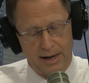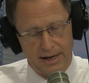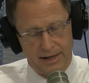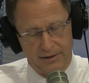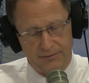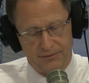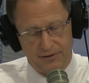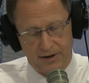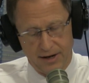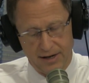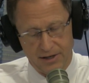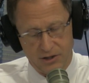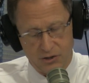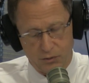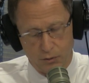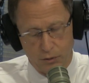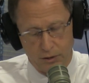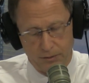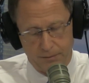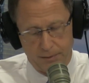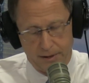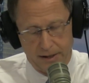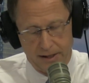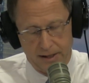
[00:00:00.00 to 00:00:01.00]
advice
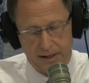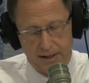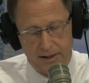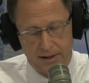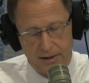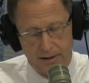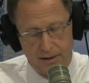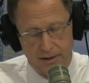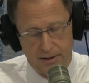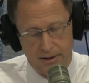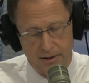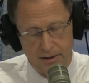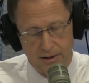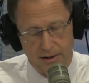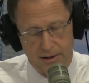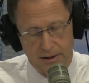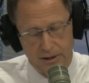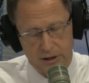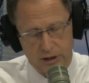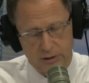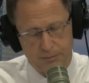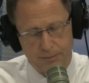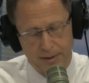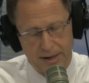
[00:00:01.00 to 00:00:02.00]
would be
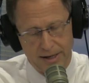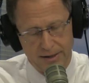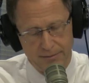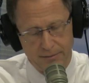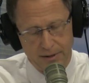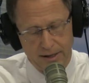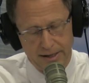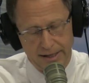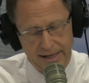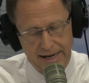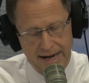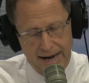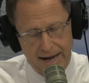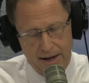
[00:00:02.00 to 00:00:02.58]
spend money